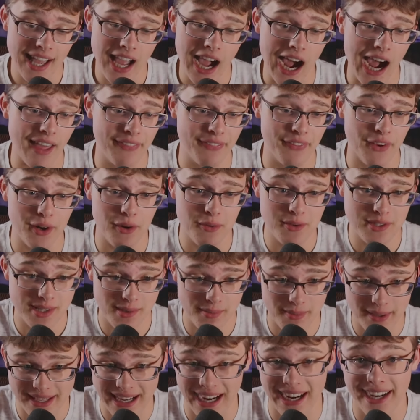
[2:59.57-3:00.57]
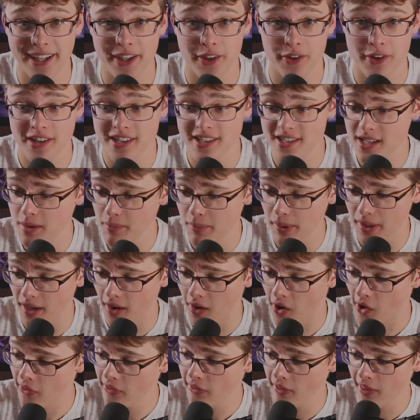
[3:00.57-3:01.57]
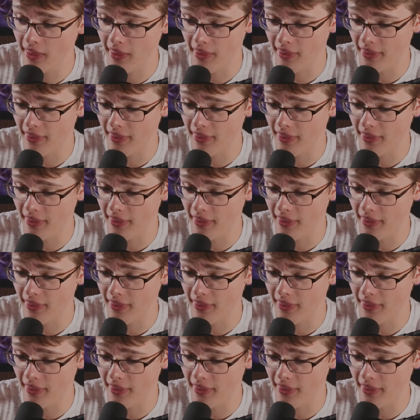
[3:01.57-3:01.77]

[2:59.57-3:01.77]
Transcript: I thought it was gonna be kind of cringy, but other than